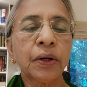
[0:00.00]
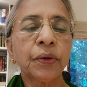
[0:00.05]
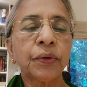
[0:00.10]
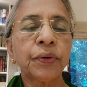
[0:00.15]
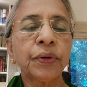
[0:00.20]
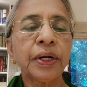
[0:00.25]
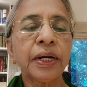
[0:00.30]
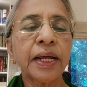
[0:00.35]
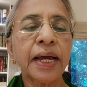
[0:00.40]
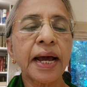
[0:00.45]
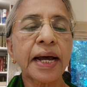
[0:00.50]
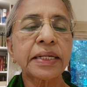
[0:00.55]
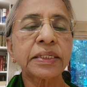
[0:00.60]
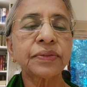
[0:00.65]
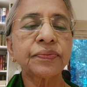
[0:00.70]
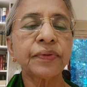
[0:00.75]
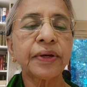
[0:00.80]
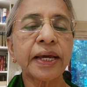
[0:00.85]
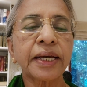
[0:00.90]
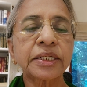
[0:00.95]
Only
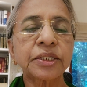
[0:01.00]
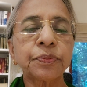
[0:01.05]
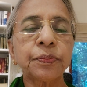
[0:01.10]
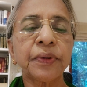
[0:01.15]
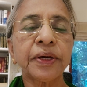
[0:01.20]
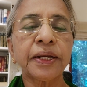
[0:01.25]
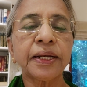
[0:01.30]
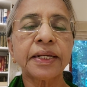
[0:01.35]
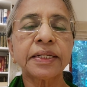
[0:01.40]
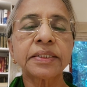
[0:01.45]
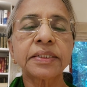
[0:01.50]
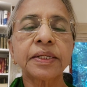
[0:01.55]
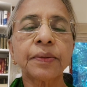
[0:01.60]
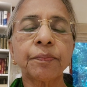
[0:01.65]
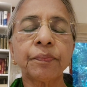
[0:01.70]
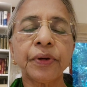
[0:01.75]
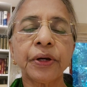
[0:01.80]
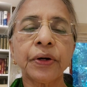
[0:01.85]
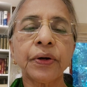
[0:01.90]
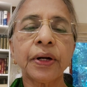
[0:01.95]
as we experience a
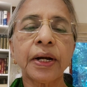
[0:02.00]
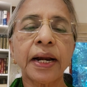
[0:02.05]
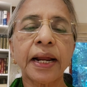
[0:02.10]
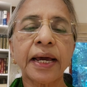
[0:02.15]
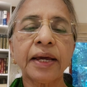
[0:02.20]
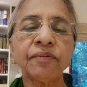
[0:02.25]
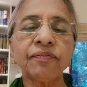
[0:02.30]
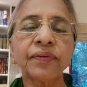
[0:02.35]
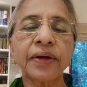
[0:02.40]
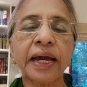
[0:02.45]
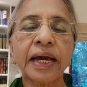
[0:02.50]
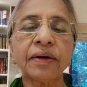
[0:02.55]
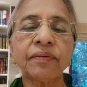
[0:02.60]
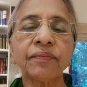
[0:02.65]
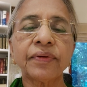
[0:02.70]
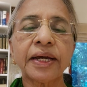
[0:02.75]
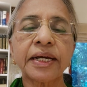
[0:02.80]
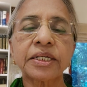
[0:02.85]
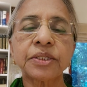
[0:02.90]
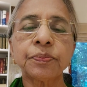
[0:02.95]
pure life can
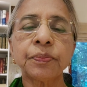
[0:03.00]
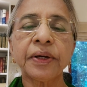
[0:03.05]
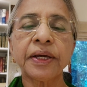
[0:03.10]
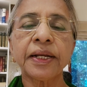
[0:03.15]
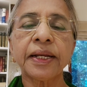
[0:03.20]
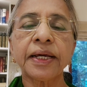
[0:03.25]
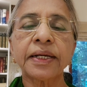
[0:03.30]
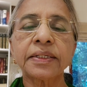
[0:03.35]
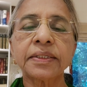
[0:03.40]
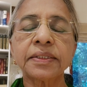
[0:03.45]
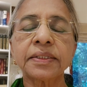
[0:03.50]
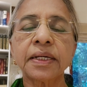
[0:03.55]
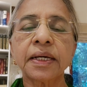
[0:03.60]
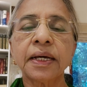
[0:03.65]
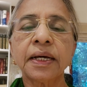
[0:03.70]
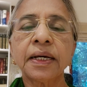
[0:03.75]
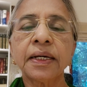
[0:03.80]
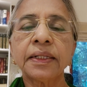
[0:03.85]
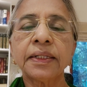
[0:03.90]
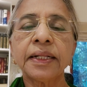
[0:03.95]
we experience
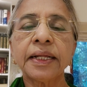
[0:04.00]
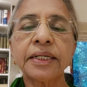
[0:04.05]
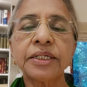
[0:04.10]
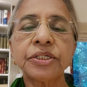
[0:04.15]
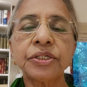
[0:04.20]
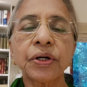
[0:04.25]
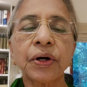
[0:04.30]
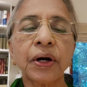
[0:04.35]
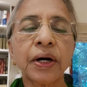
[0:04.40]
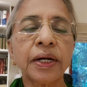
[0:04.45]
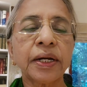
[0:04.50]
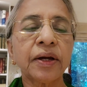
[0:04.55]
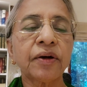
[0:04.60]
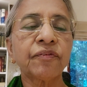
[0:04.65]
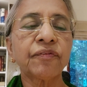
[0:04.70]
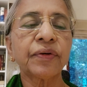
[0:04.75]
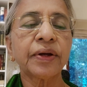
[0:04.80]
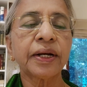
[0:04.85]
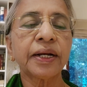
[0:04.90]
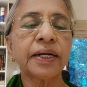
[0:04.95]
the joy
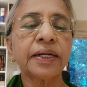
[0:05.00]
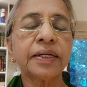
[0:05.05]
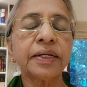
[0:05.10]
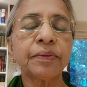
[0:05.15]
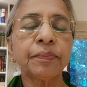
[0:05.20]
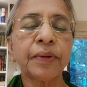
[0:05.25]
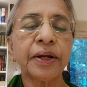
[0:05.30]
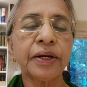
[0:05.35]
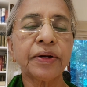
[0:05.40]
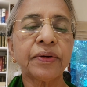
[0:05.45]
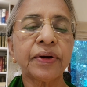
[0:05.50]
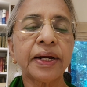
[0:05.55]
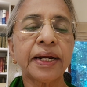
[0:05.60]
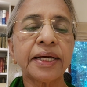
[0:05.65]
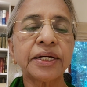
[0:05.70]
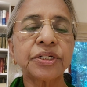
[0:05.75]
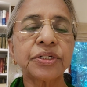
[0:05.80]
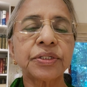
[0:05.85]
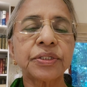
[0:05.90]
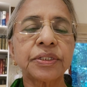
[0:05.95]
of an intimate
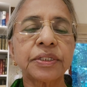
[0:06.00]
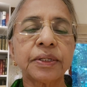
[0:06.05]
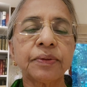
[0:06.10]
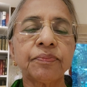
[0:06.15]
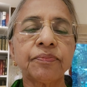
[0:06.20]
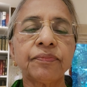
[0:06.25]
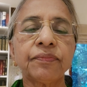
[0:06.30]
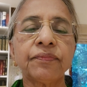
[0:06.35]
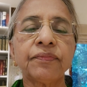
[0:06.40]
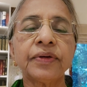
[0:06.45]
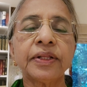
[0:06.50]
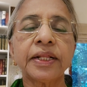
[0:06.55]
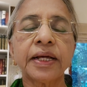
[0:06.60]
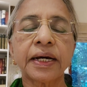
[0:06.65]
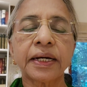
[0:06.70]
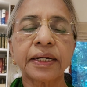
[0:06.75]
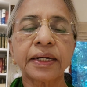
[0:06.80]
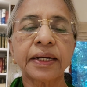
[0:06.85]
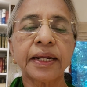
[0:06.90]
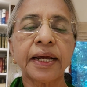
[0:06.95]
relationship with
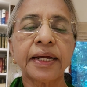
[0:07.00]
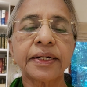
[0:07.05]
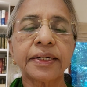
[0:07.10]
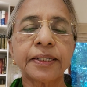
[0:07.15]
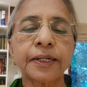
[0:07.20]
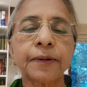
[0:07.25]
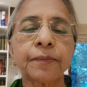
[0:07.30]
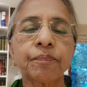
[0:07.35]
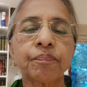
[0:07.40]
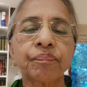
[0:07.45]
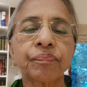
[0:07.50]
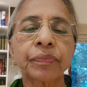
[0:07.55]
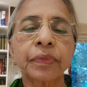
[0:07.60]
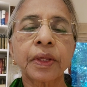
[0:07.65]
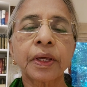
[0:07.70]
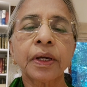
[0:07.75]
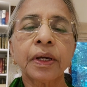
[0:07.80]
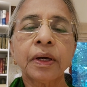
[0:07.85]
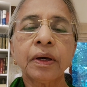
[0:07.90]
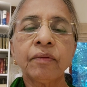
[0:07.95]
our Creator.
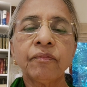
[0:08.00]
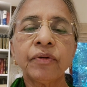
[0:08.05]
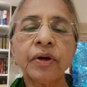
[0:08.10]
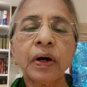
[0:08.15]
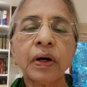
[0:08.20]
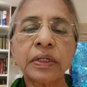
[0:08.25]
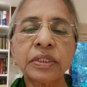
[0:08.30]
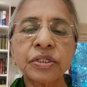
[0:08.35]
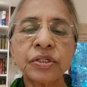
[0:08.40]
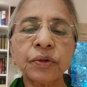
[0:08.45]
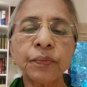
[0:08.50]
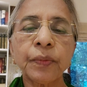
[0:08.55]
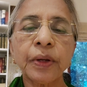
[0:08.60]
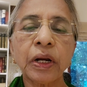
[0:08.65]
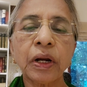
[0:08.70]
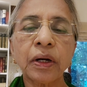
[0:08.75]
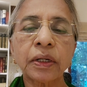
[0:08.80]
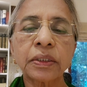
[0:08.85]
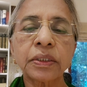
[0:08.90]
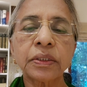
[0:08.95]
We also
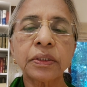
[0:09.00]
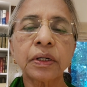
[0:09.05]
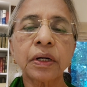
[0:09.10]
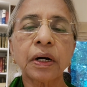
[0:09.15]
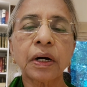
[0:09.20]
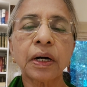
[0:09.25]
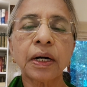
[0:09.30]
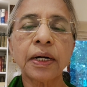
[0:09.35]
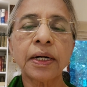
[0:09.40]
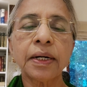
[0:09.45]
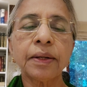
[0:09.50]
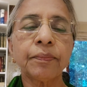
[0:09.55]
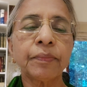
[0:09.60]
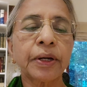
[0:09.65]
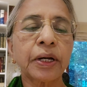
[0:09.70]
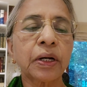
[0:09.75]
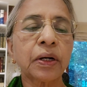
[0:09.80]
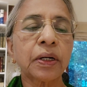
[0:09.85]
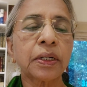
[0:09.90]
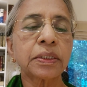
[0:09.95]
belong to God
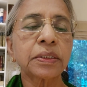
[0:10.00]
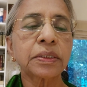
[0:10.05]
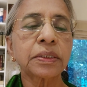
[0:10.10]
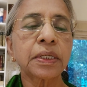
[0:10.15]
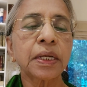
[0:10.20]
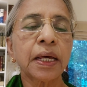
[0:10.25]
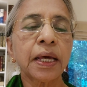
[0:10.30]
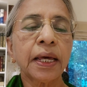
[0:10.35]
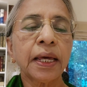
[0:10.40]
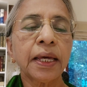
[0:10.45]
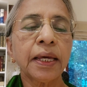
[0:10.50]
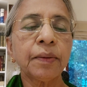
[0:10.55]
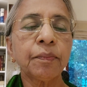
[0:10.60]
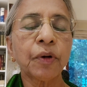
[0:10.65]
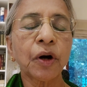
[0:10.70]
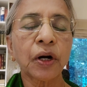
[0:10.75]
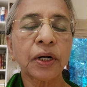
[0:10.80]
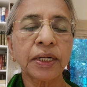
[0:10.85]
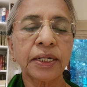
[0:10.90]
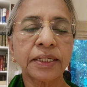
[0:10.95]
because He
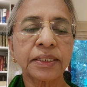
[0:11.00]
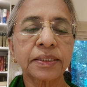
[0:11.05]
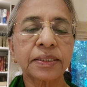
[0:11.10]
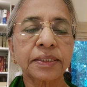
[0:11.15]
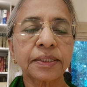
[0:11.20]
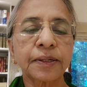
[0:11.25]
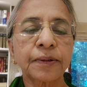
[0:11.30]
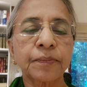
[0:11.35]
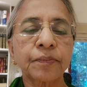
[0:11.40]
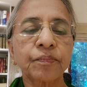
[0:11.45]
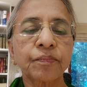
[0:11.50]
bought us.